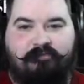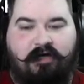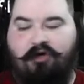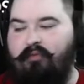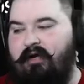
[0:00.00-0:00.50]
I
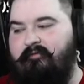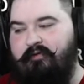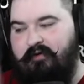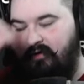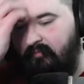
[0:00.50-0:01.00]
don't know why I
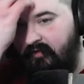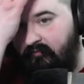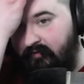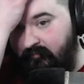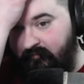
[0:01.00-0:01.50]
flew here, by the
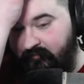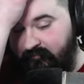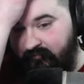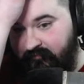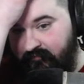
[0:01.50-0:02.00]
way.
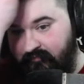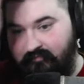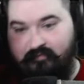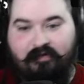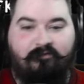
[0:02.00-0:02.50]

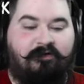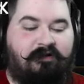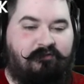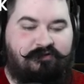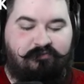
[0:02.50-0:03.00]
I felt
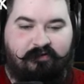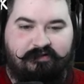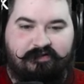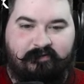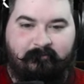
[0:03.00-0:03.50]
like it was too much.